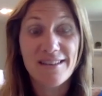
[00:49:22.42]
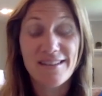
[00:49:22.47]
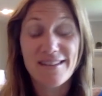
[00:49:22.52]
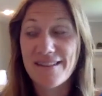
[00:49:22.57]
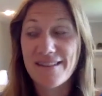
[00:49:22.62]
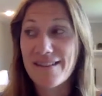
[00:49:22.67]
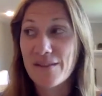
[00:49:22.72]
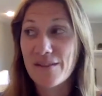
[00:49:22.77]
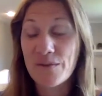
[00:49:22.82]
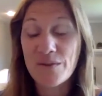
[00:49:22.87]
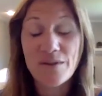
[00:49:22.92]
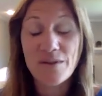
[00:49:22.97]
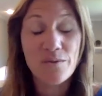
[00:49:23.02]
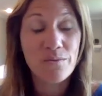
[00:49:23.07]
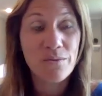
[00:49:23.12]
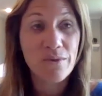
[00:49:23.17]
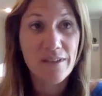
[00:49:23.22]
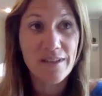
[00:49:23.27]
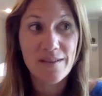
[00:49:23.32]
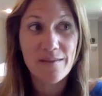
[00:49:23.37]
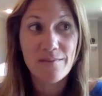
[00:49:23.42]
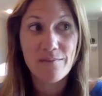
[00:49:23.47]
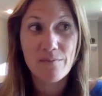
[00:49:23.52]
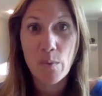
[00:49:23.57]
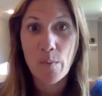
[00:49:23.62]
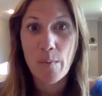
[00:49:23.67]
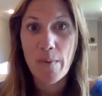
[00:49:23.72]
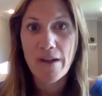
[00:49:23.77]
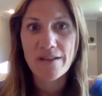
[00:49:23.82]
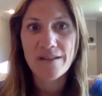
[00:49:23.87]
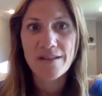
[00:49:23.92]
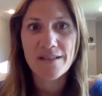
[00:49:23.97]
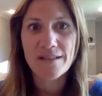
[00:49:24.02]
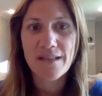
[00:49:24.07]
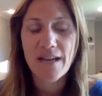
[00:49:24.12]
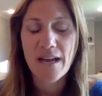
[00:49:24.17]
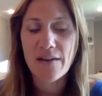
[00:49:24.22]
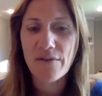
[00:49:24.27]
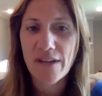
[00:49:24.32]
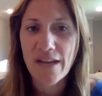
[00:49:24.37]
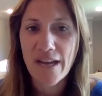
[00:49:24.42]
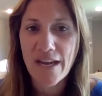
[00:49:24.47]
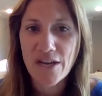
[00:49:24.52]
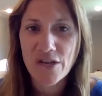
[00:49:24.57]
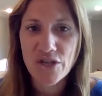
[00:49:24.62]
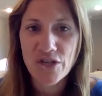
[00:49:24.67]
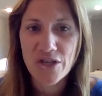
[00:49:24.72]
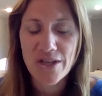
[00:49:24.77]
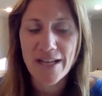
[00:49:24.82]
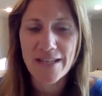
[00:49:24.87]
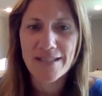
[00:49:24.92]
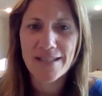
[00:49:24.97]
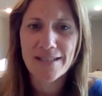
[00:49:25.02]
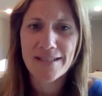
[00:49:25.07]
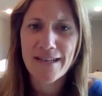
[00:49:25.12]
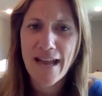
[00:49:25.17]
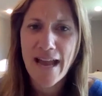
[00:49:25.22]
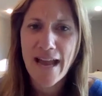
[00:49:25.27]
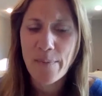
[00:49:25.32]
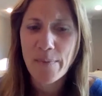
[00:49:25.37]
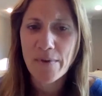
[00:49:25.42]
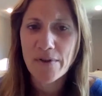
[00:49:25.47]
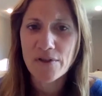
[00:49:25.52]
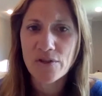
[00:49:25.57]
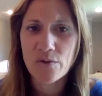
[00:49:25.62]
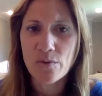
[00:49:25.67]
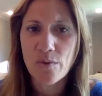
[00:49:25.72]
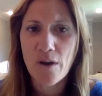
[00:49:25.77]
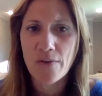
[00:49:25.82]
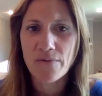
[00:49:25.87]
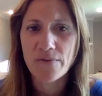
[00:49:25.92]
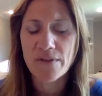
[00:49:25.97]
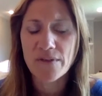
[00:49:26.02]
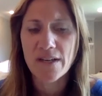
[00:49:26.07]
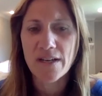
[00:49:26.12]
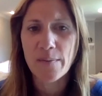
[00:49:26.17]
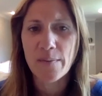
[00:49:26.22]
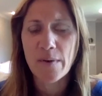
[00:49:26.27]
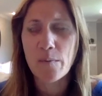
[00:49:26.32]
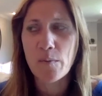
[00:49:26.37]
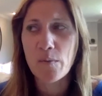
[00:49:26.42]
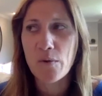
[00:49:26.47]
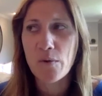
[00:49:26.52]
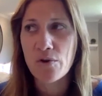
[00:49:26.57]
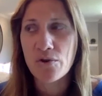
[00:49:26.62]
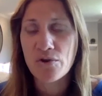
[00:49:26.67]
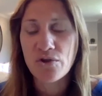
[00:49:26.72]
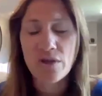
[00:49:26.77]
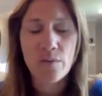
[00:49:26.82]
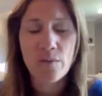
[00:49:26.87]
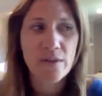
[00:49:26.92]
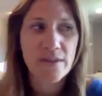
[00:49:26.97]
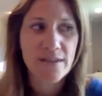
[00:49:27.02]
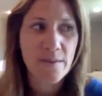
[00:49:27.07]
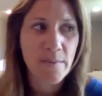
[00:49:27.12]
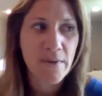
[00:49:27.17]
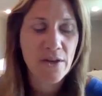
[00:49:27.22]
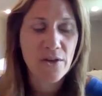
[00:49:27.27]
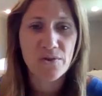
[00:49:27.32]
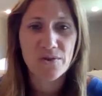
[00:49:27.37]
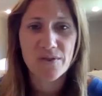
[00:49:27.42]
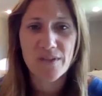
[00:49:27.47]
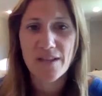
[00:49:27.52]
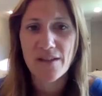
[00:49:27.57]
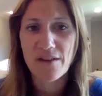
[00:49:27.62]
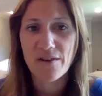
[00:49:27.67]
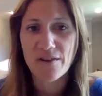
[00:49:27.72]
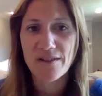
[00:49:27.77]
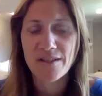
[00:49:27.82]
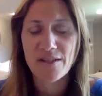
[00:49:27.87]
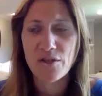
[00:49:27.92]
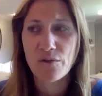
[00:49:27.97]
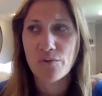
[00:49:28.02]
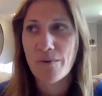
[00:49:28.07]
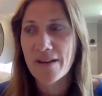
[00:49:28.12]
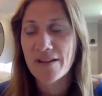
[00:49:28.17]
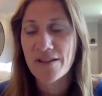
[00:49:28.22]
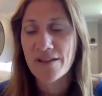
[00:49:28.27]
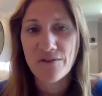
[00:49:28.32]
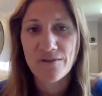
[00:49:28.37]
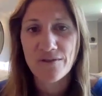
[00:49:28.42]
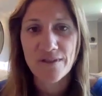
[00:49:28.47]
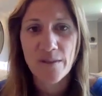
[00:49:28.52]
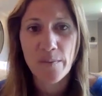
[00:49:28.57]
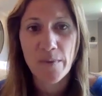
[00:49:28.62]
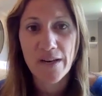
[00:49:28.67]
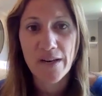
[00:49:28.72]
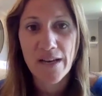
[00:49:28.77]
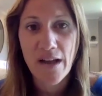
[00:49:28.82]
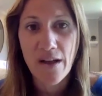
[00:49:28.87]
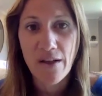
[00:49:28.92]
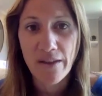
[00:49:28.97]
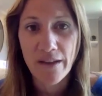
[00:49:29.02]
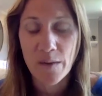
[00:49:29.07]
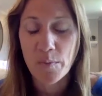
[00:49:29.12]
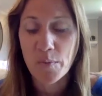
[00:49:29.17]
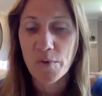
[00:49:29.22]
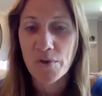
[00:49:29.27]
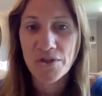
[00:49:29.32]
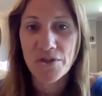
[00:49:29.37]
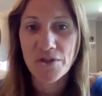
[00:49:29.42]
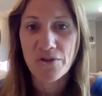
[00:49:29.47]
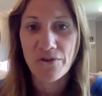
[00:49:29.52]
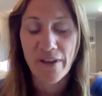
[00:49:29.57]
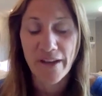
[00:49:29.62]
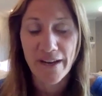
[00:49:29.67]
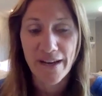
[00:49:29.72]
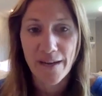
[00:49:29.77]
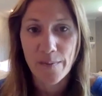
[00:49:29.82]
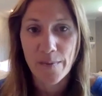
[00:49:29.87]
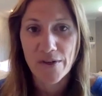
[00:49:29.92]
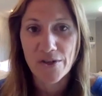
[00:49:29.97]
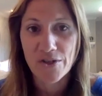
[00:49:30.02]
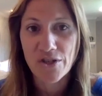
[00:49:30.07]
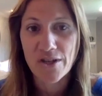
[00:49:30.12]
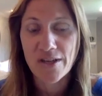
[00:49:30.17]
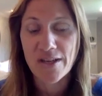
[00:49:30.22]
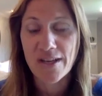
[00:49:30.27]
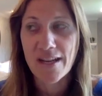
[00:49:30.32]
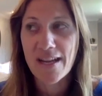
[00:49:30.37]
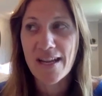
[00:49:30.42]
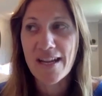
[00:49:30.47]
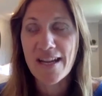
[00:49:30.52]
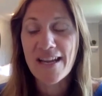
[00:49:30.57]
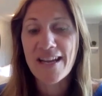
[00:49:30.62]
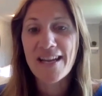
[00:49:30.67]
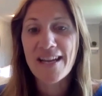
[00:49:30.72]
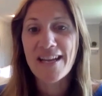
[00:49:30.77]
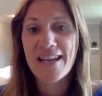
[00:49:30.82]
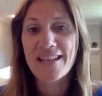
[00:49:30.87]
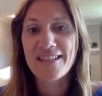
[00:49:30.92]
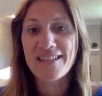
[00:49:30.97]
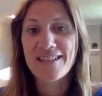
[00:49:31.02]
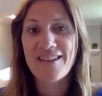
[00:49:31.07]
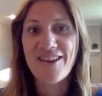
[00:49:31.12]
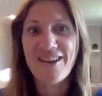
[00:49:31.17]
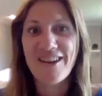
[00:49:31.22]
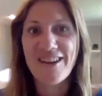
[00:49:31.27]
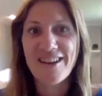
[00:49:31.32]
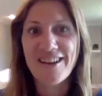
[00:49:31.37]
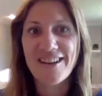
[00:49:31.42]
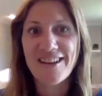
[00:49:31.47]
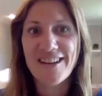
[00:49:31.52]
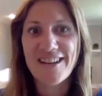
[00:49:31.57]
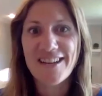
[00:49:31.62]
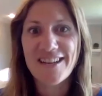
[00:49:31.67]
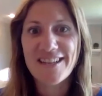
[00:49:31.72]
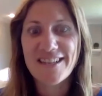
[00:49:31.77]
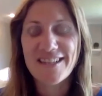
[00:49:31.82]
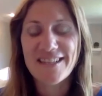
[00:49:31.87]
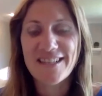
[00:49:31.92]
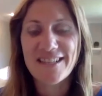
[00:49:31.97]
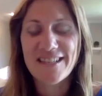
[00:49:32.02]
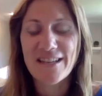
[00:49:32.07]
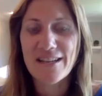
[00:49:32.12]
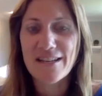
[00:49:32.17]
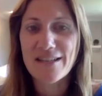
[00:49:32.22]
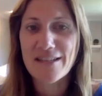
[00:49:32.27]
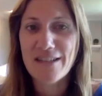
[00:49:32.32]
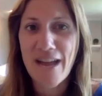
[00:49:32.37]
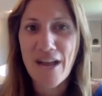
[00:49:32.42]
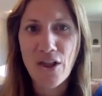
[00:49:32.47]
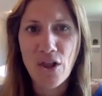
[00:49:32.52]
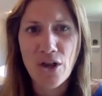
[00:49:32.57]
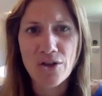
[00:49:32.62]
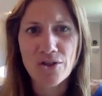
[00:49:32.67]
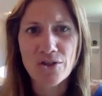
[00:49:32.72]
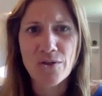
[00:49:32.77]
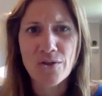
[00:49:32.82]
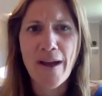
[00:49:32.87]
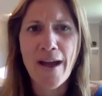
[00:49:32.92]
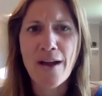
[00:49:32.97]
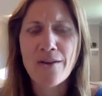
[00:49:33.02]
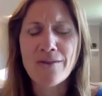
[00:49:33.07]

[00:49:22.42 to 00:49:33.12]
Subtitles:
this was a really momentous kind of occasion that doesn't happen too often. I mean, usually when somebody goes in there, it's to rescue somebody out, like a prisoner, like I mentioned. It's not to sit down and dialogue. So, how